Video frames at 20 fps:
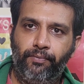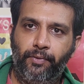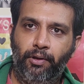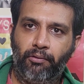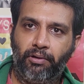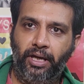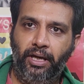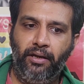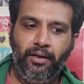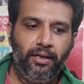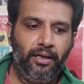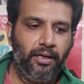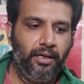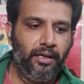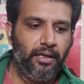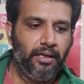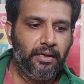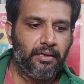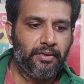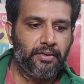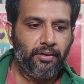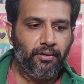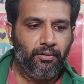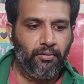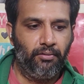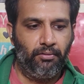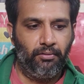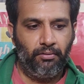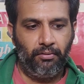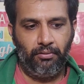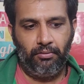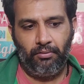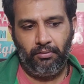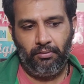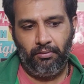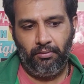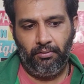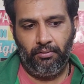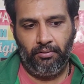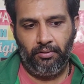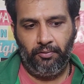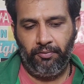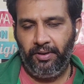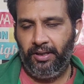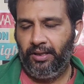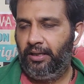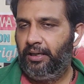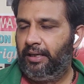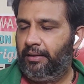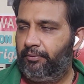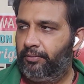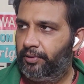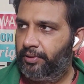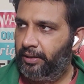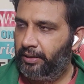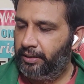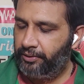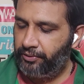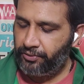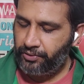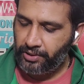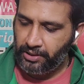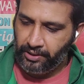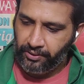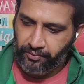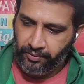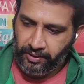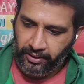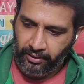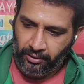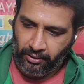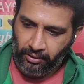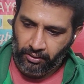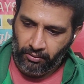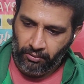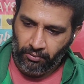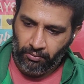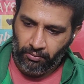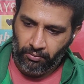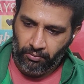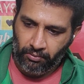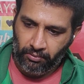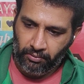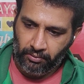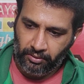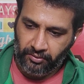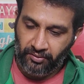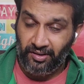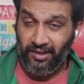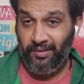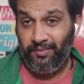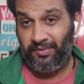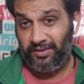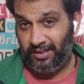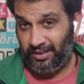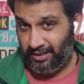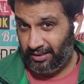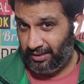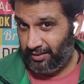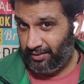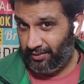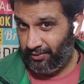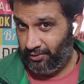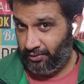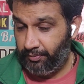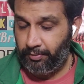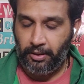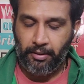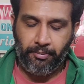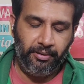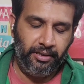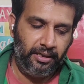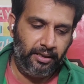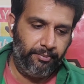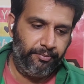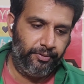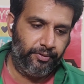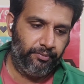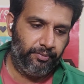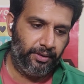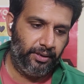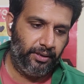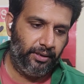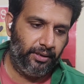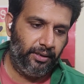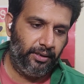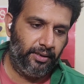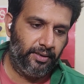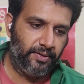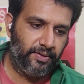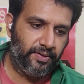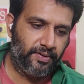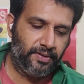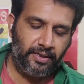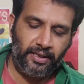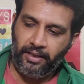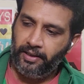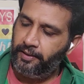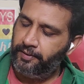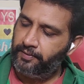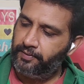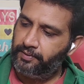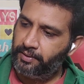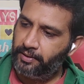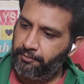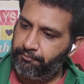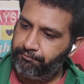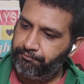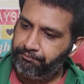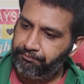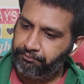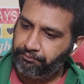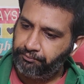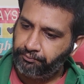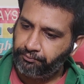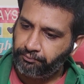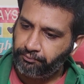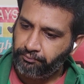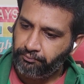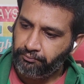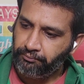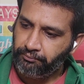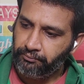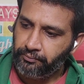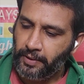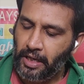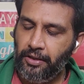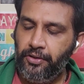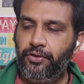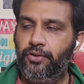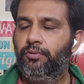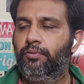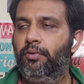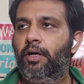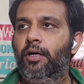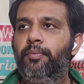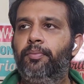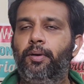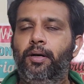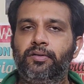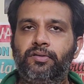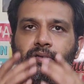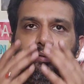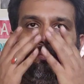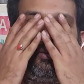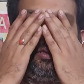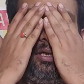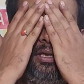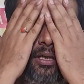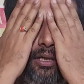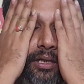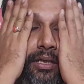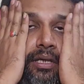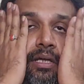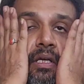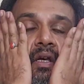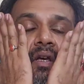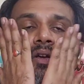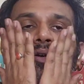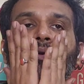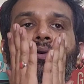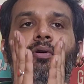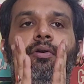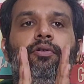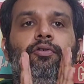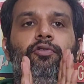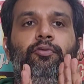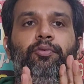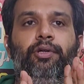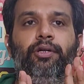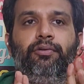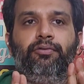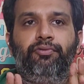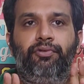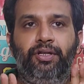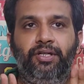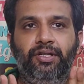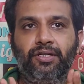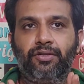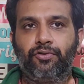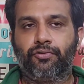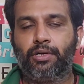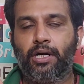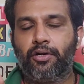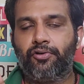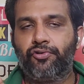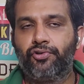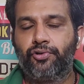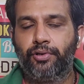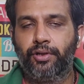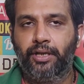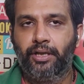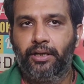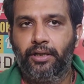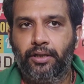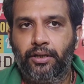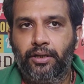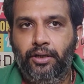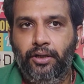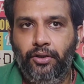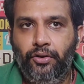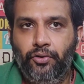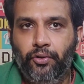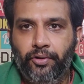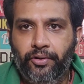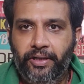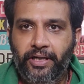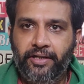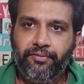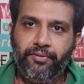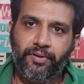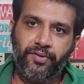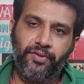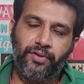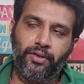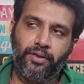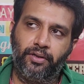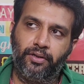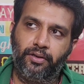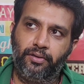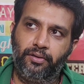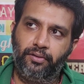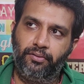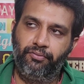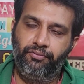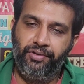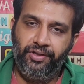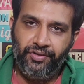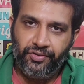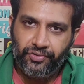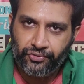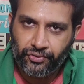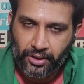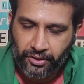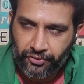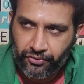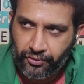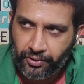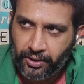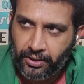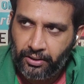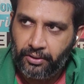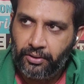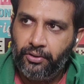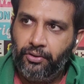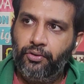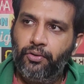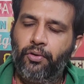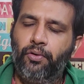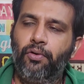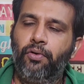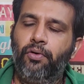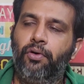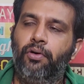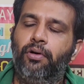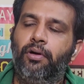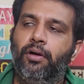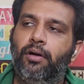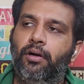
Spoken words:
Okay? So, the way that I'm looking at your chart right now, the themes that are popping up to me is that you are possibly going to be restructuring your network circle, restructuring your